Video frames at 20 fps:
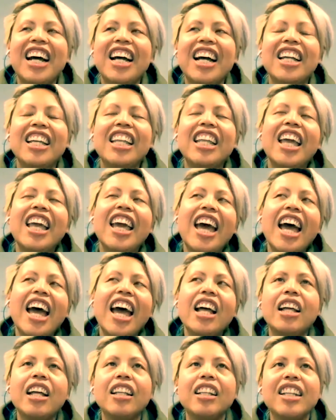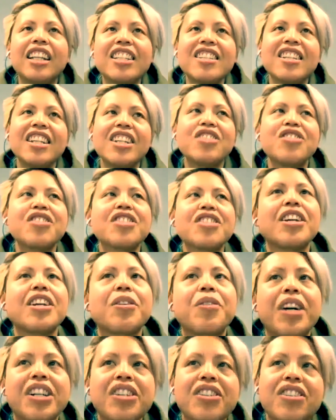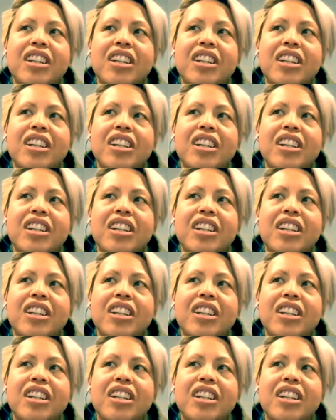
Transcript: Yeah, that's an interesting question.